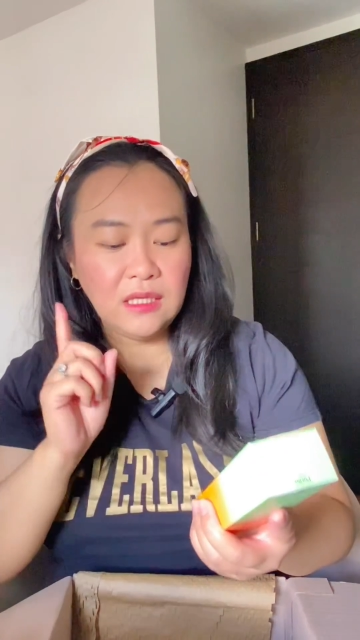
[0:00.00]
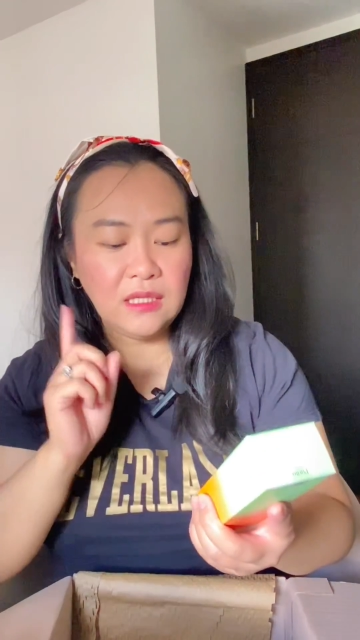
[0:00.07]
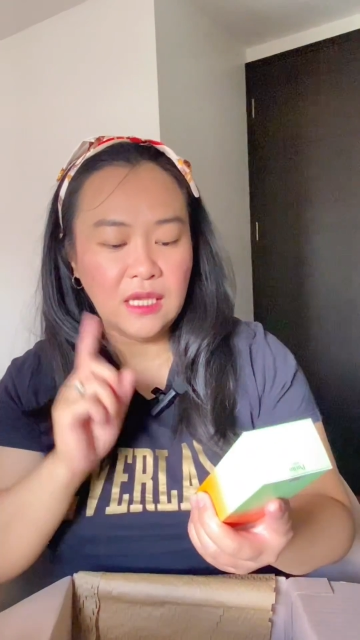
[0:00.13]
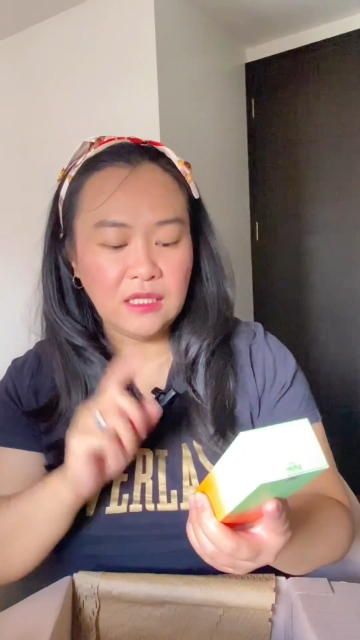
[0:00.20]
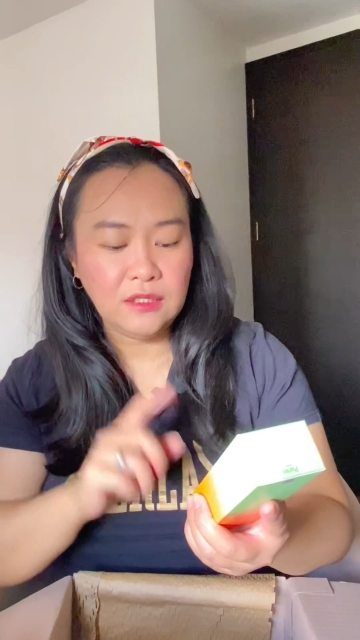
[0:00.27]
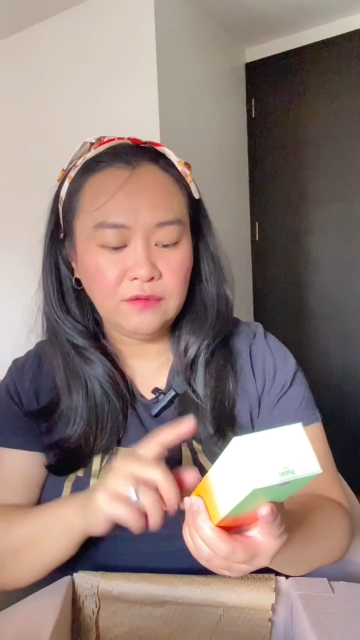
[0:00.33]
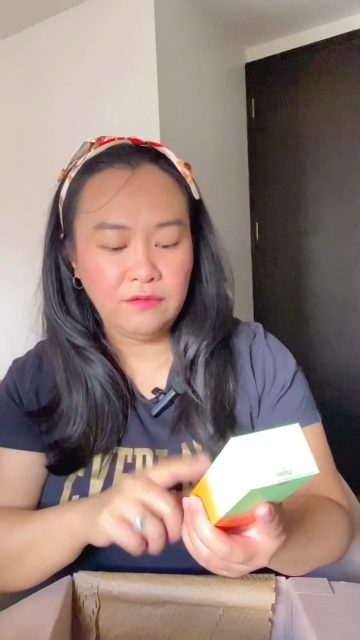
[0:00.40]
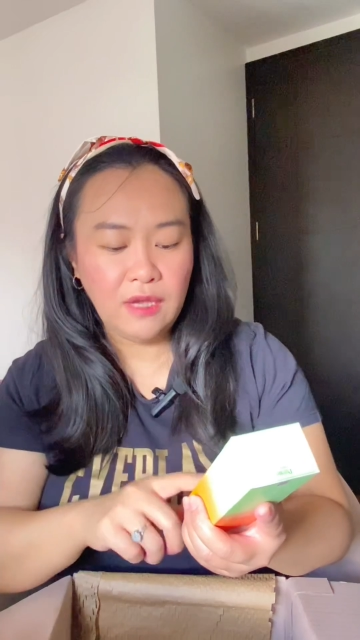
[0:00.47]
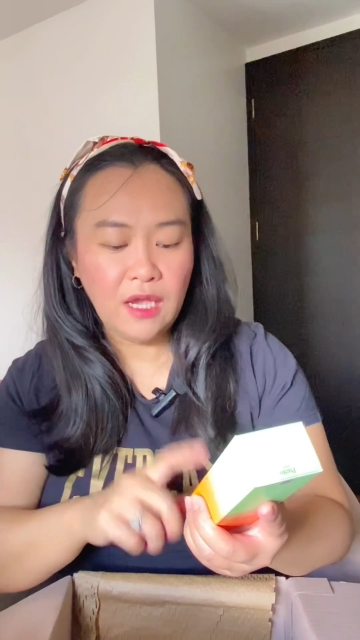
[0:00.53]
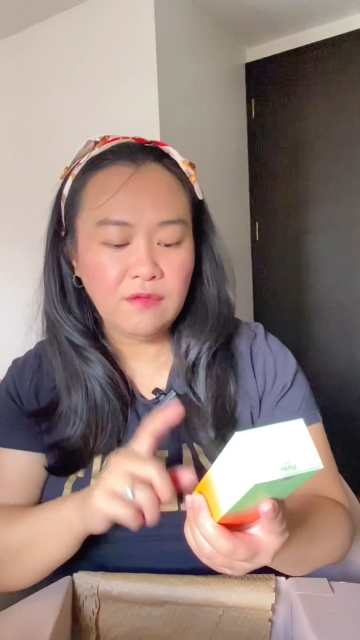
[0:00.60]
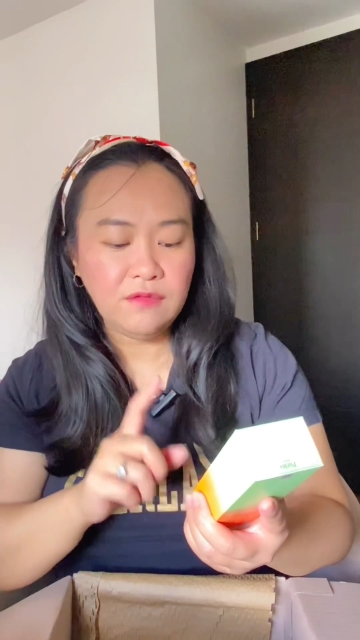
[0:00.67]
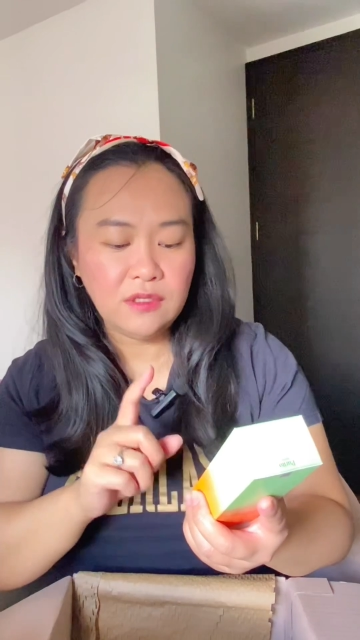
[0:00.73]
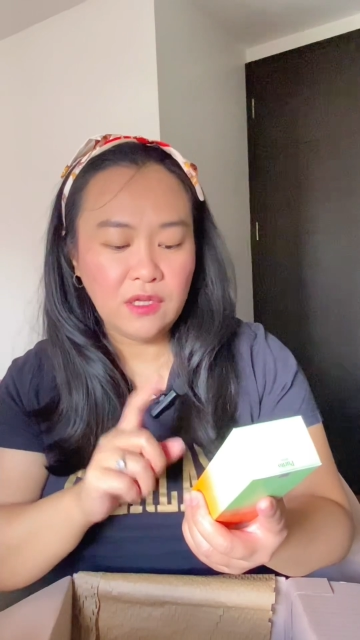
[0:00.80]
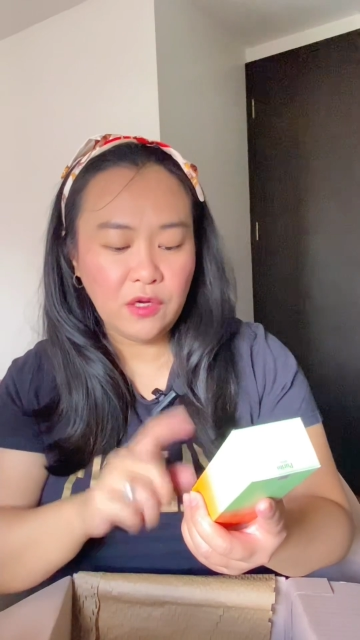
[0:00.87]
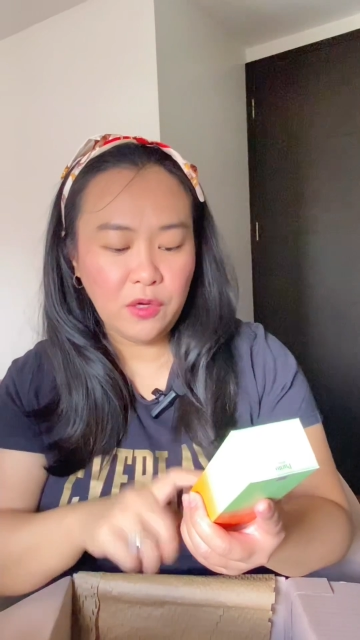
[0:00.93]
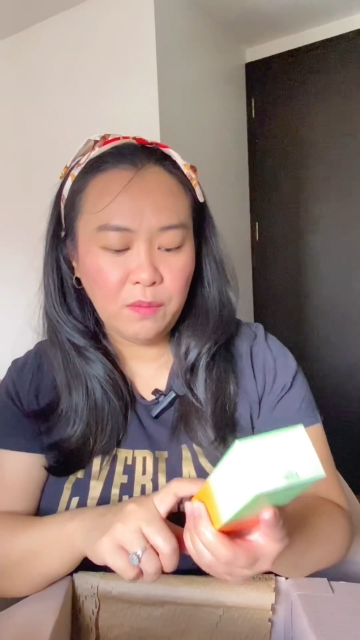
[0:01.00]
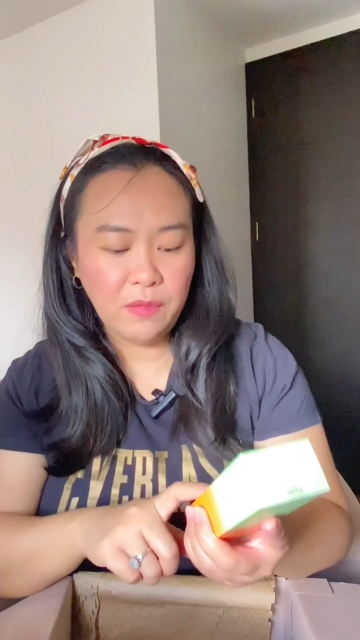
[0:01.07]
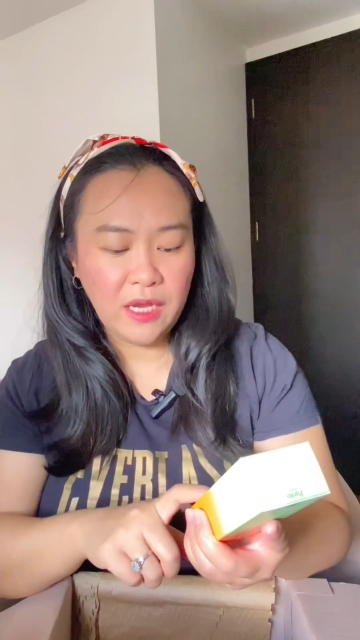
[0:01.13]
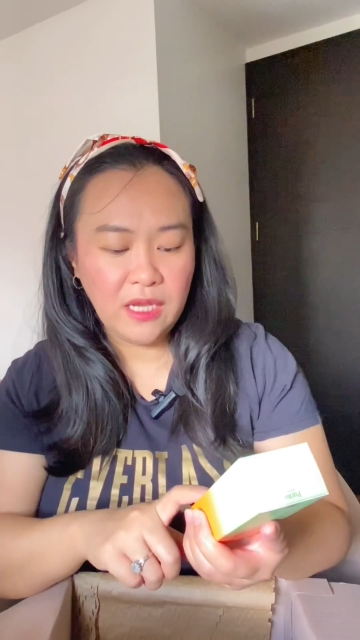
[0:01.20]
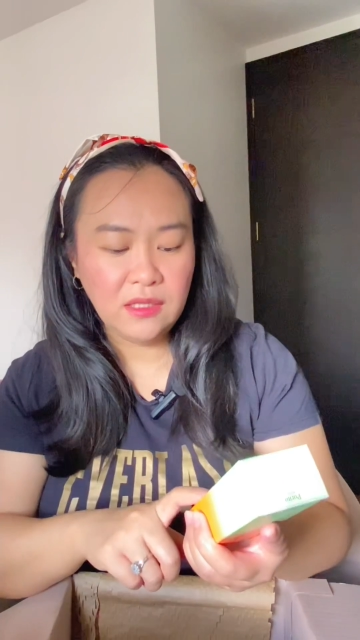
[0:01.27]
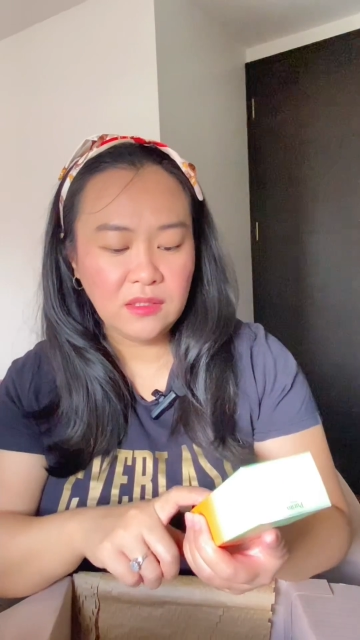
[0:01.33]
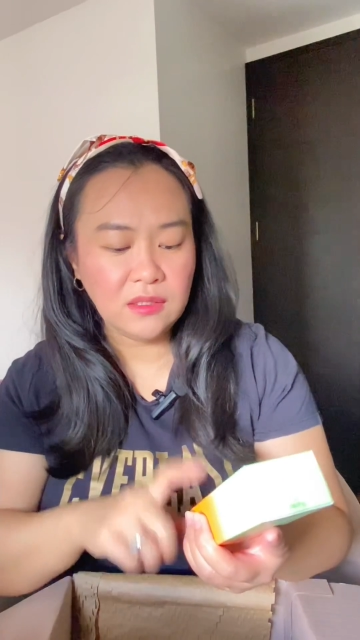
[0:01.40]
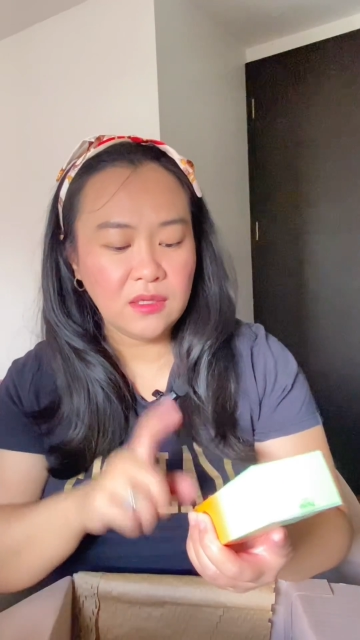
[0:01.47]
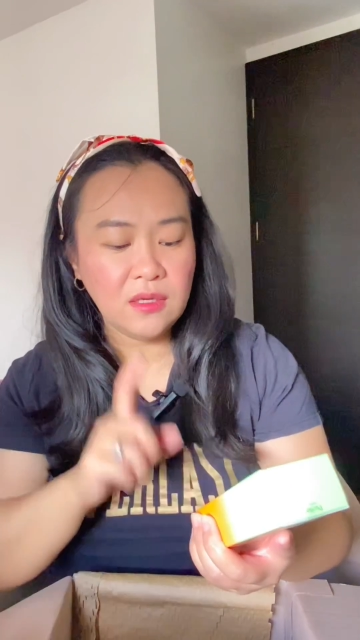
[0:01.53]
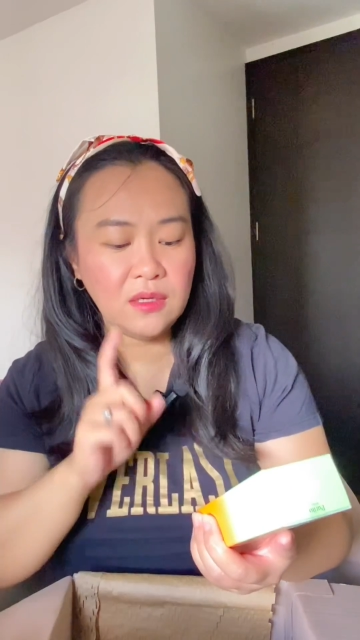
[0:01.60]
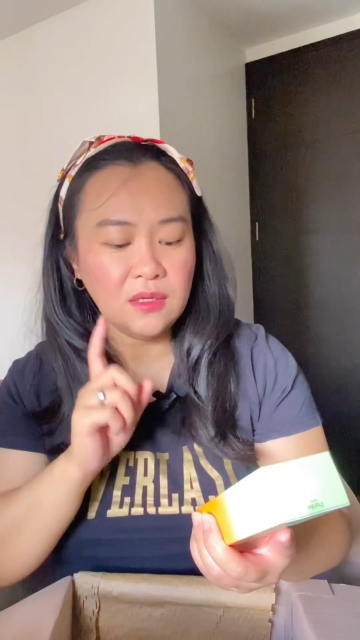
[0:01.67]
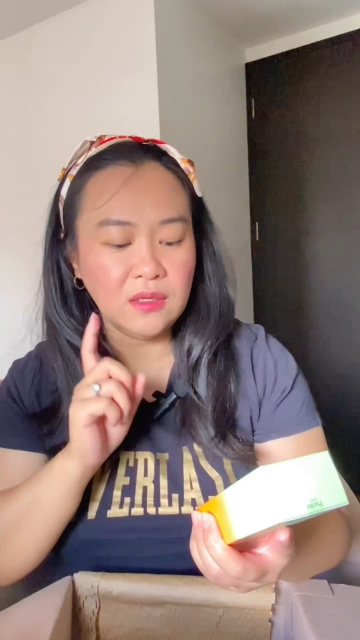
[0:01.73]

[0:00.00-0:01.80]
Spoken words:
It has 5 ceramides,